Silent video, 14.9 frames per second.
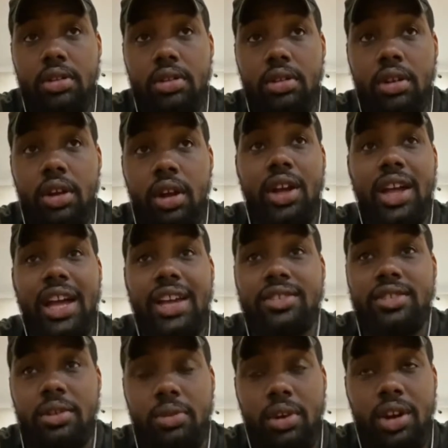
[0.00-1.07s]
It
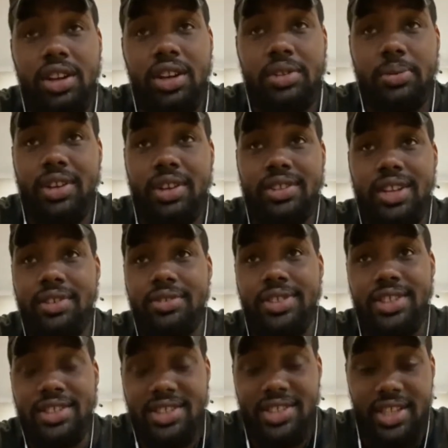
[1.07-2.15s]
actually was because I was
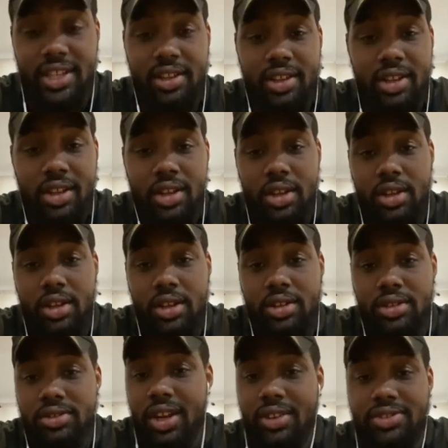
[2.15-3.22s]
in the city,
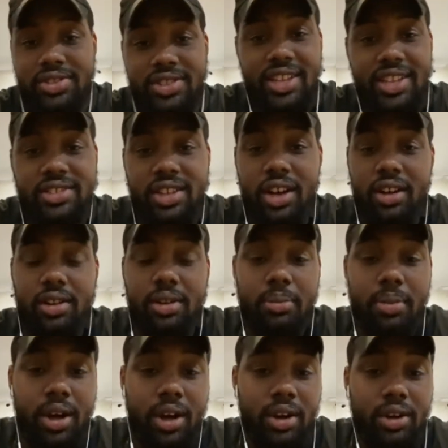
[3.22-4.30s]
so I was next to all the
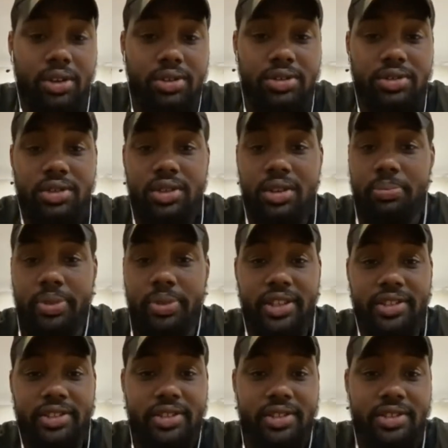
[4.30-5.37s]
malls, the
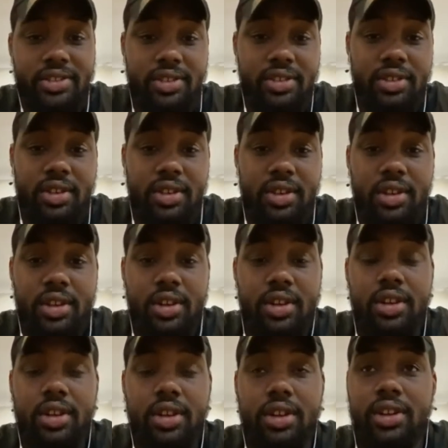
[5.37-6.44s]
beaches,
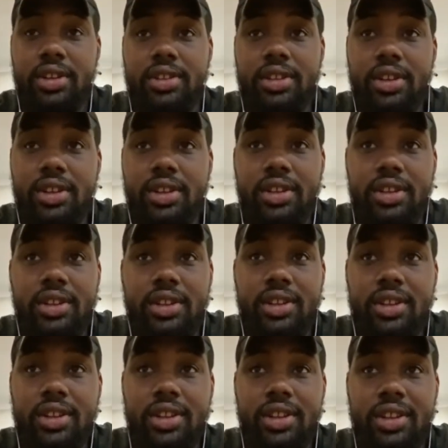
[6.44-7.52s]
and
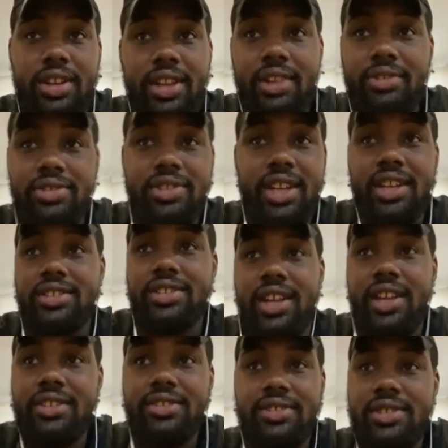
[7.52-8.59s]
it was nice.
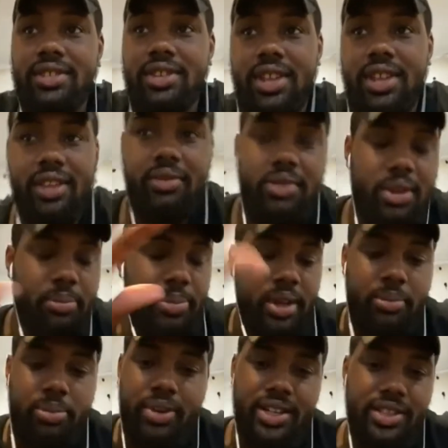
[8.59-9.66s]
Like it was like in the
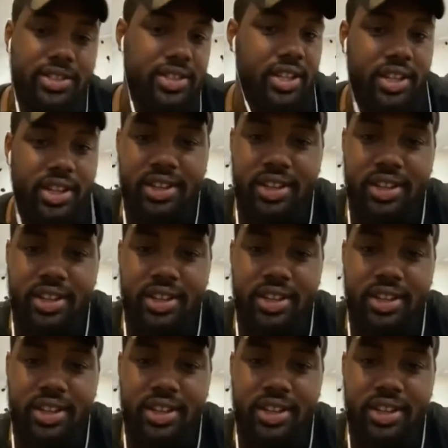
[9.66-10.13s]
big bright city